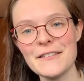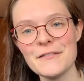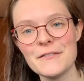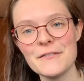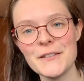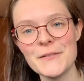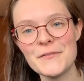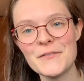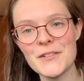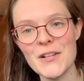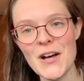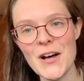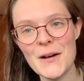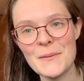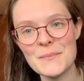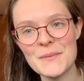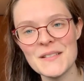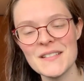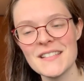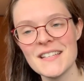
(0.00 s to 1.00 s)

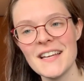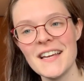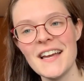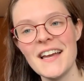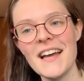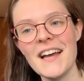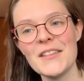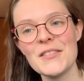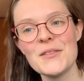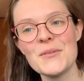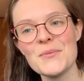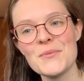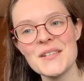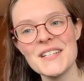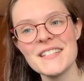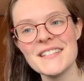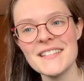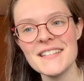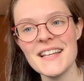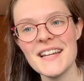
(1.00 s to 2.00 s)
flip-flops. The
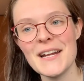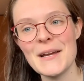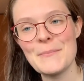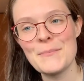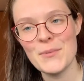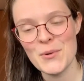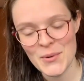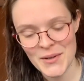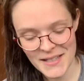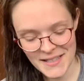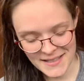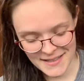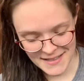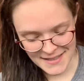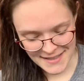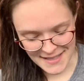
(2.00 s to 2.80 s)
reason that I'm pointing these